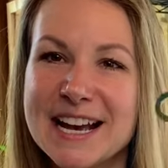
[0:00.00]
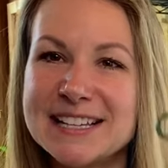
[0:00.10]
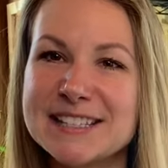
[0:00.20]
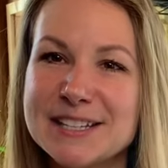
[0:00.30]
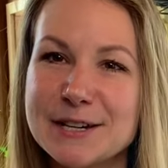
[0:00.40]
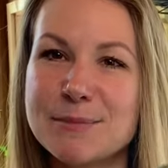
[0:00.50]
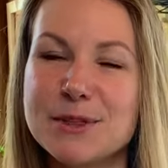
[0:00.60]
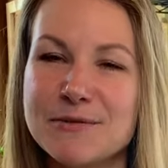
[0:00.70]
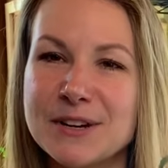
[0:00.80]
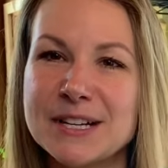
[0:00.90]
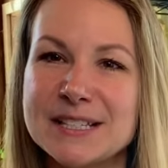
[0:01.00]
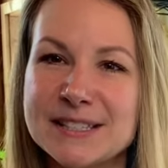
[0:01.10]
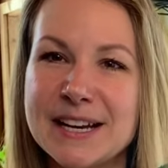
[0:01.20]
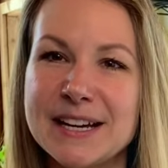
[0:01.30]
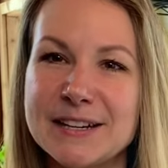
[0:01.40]
I stick them in the very
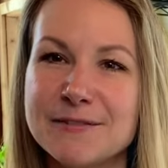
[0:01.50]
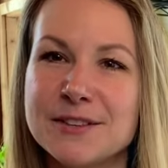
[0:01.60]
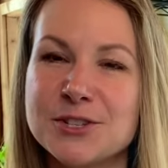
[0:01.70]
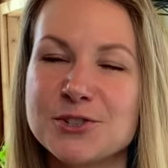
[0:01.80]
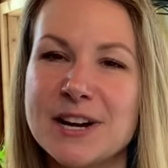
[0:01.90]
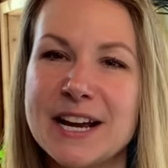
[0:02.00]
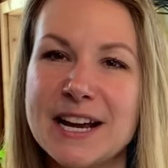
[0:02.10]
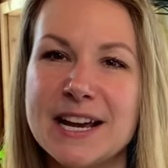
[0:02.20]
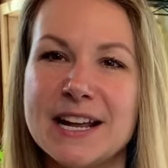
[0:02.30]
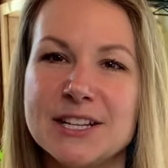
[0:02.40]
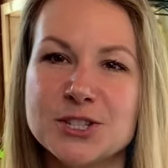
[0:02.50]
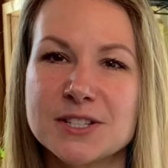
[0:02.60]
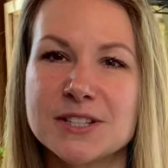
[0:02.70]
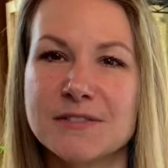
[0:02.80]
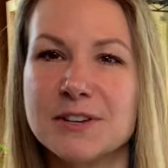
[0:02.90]
side of the tray and I
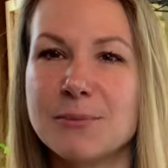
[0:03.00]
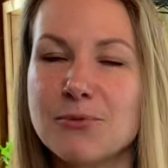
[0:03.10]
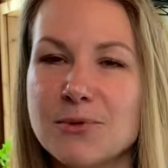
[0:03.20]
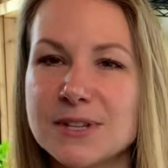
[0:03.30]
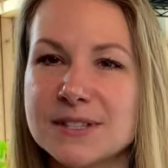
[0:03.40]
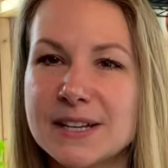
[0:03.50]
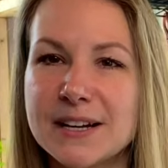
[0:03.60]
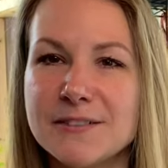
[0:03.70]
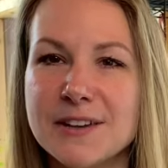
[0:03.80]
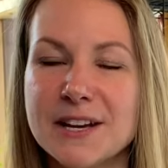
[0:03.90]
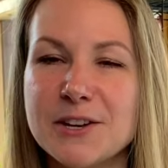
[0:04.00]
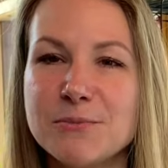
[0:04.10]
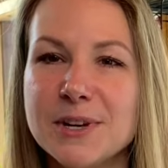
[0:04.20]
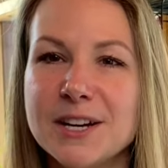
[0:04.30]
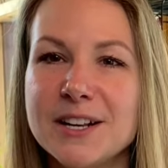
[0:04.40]
just lift up one side of that
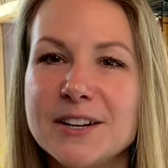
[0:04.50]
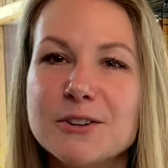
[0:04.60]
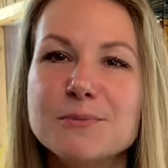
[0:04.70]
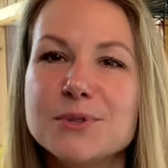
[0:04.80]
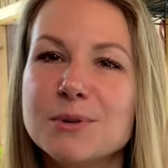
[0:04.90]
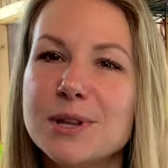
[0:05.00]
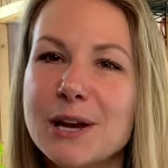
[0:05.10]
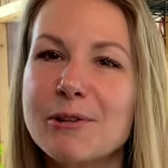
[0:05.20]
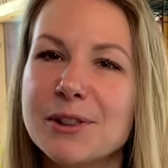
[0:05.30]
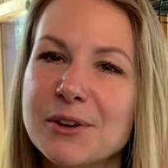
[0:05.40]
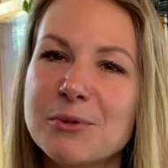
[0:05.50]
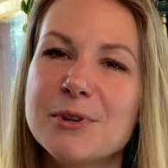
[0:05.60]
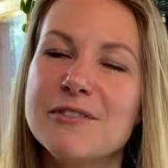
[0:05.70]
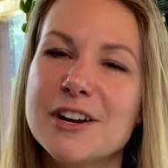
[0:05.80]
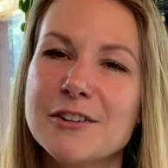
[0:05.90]
humidity dome to allow a little bit
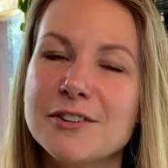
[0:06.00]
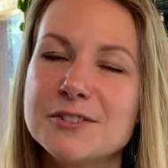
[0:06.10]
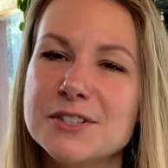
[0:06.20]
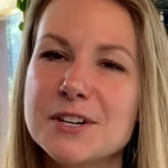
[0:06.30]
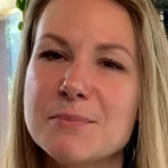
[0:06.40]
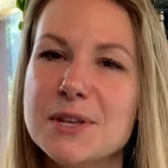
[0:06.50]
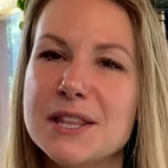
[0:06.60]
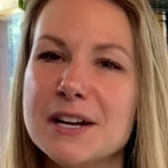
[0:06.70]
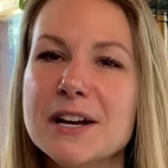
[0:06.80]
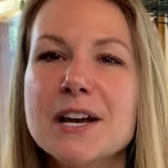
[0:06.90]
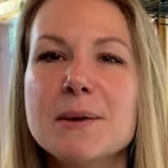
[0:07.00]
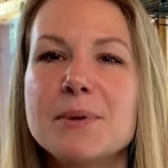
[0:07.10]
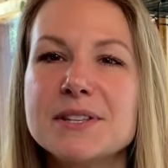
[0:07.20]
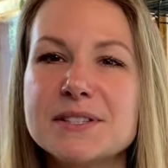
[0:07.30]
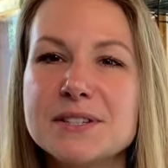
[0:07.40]
of airflow to come in there, but
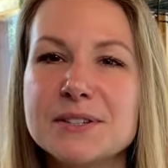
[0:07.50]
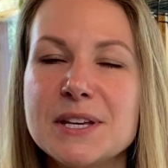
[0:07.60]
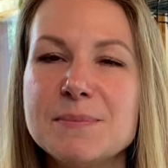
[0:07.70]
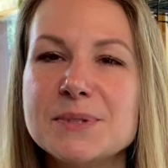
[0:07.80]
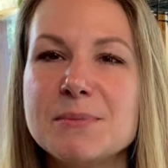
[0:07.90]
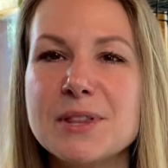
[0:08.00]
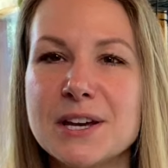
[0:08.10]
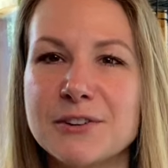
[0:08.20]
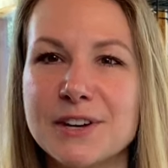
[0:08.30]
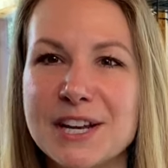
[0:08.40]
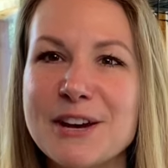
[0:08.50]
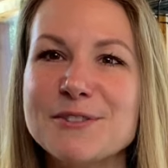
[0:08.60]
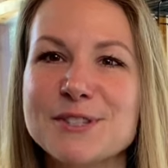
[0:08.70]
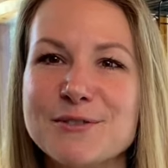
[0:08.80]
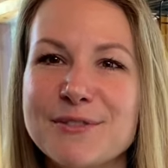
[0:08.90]
it still keeps some of that
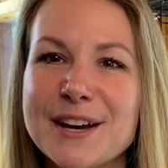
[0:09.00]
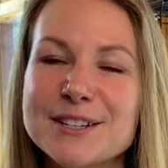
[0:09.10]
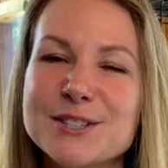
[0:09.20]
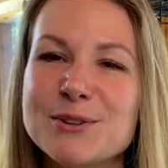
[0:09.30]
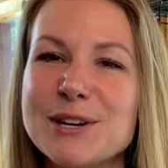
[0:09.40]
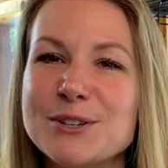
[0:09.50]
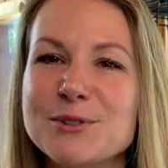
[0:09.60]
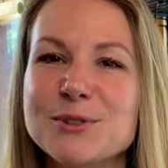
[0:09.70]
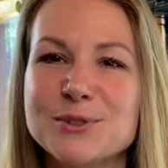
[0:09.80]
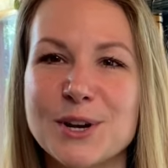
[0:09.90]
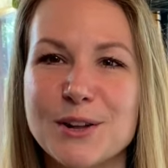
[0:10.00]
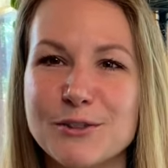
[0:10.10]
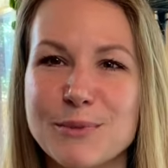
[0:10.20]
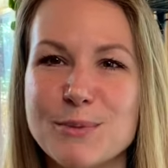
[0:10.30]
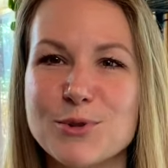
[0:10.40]
greenhouse effect so I don't lose all
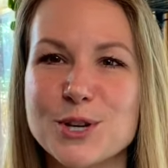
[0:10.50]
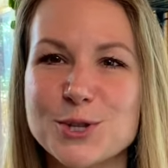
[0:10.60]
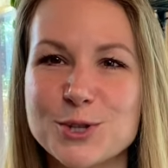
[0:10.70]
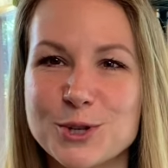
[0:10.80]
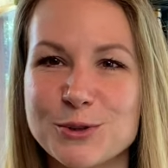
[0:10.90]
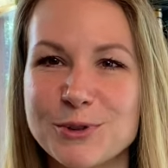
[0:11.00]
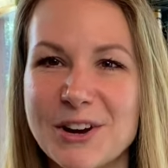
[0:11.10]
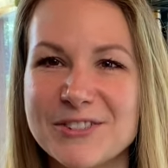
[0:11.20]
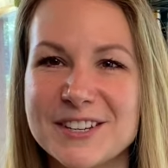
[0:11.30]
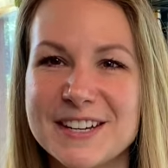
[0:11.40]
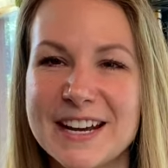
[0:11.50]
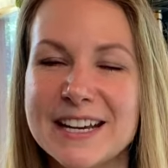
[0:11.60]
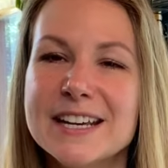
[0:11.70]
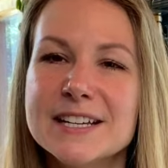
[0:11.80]
of my moisture throughout the day.